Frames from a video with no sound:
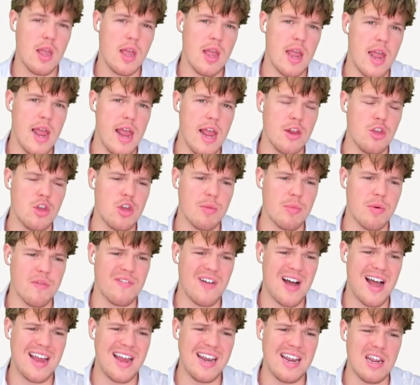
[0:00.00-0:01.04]
And you can
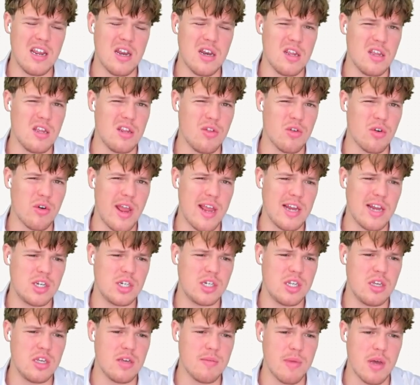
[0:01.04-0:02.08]
provide it in either
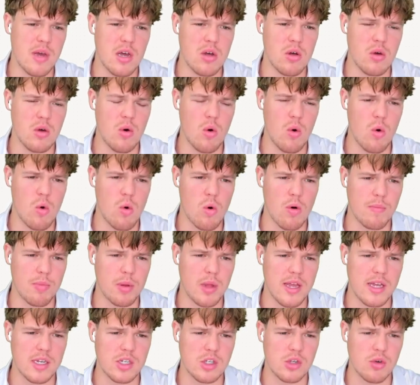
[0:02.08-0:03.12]
HTML or
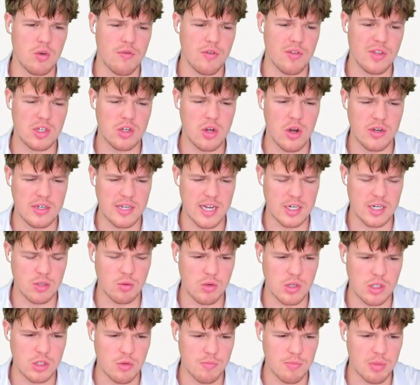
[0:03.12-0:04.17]
plain. So for this context, we'll
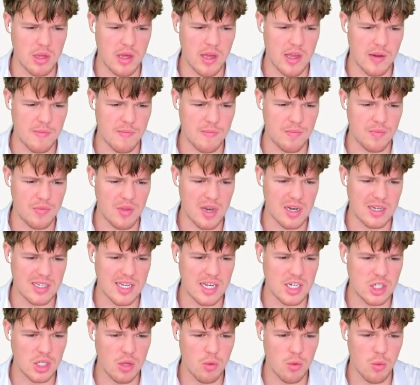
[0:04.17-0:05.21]
just do plain. And
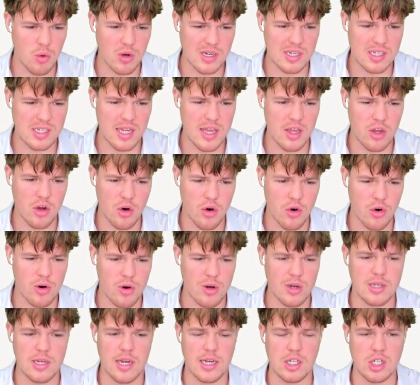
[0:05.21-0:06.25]
essentially, we're going to say current
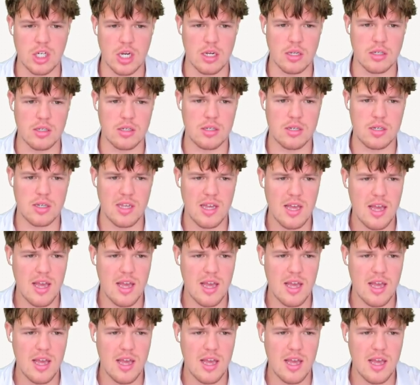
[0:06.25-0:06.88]
digest.